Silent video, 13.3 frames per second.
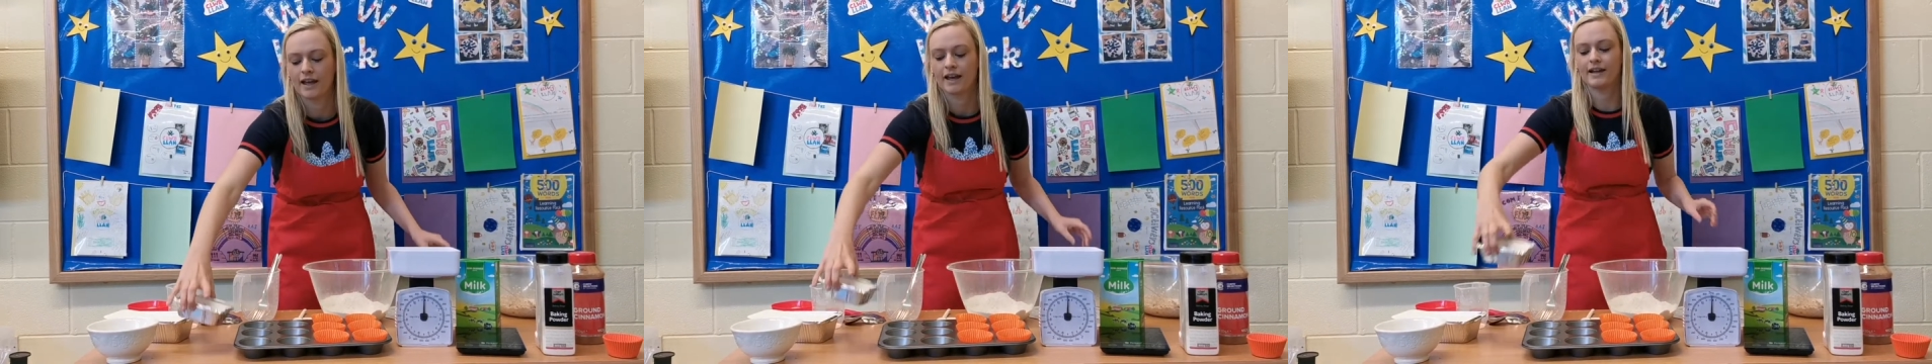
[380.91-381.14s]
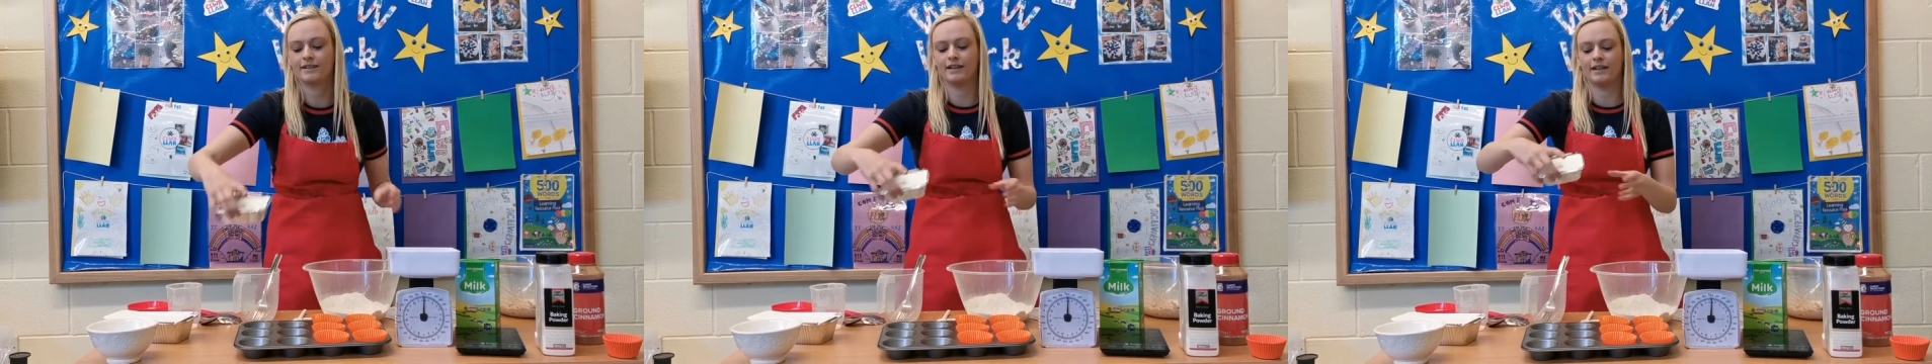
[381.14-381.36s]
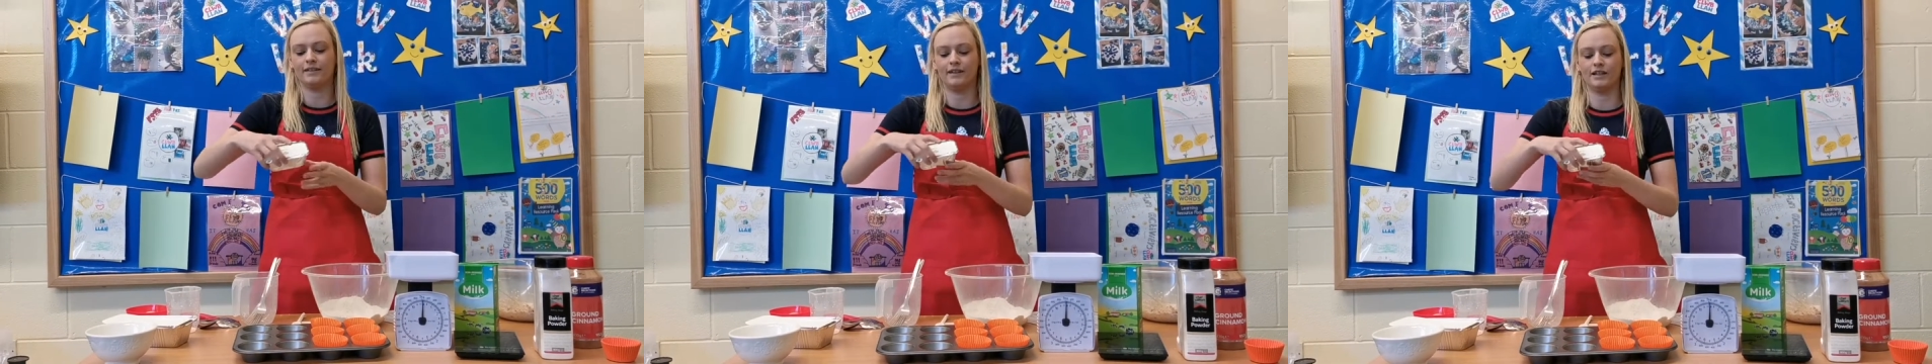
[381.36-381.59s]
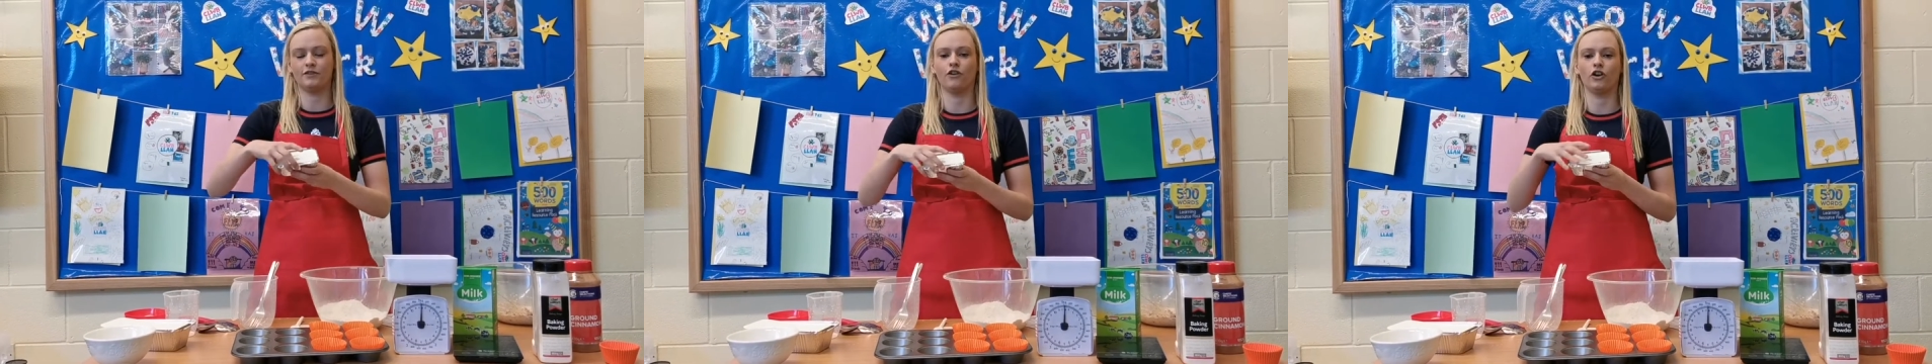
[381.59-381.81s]
is in
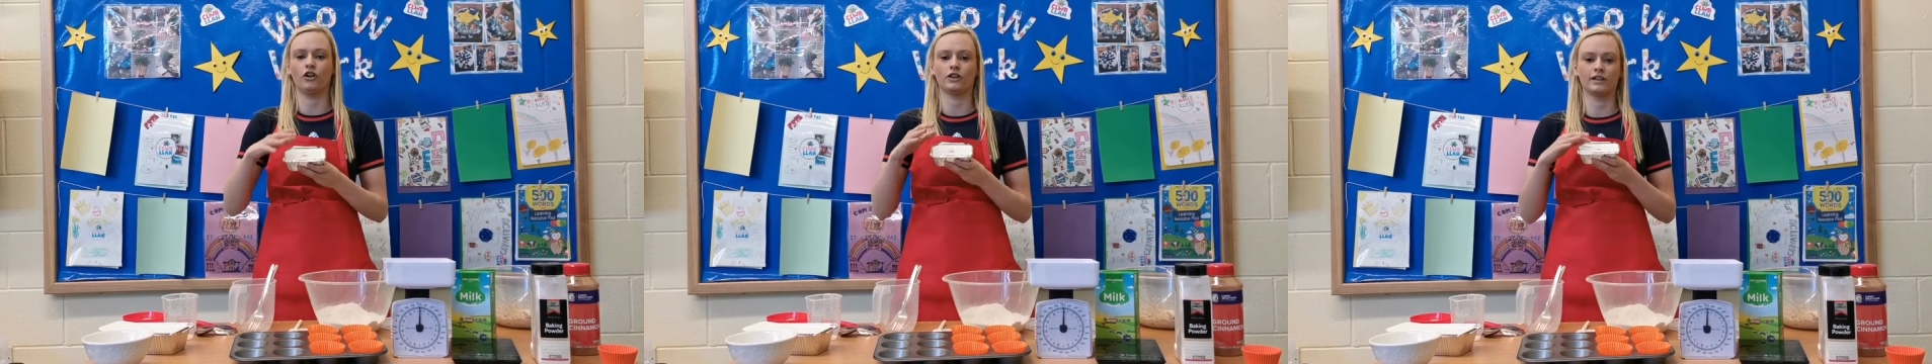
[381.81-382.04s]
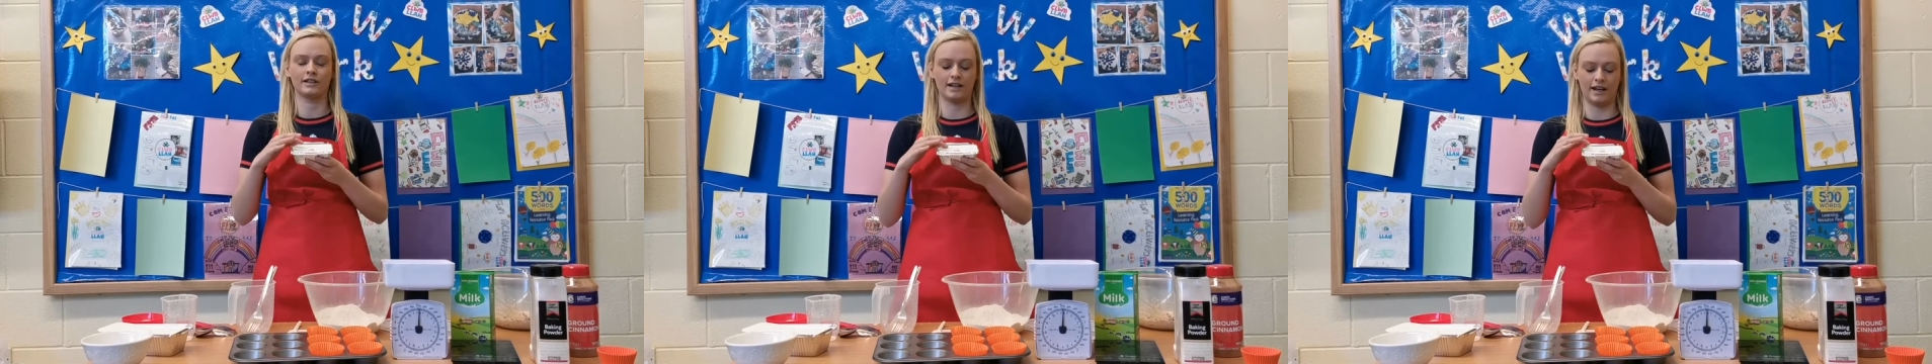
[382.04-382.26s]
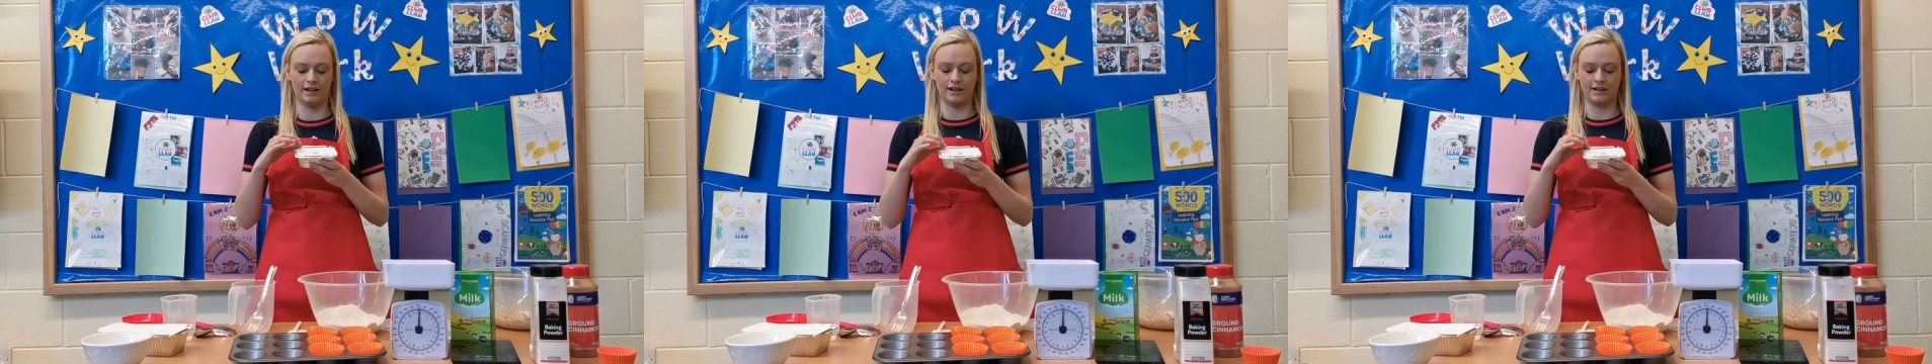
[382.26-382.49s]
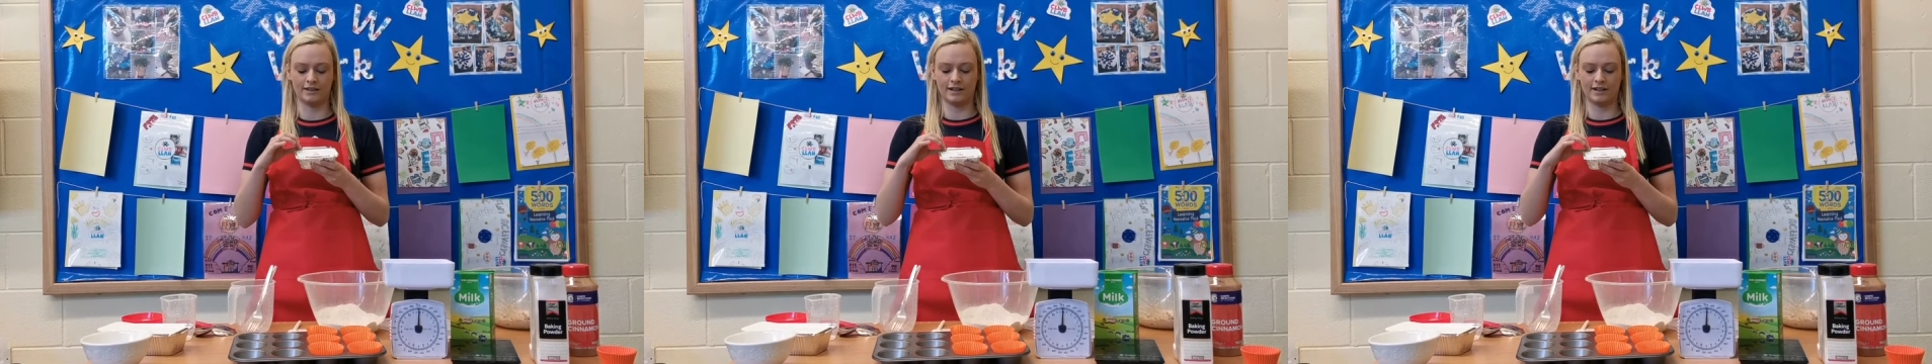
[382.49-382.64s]
these foil containers,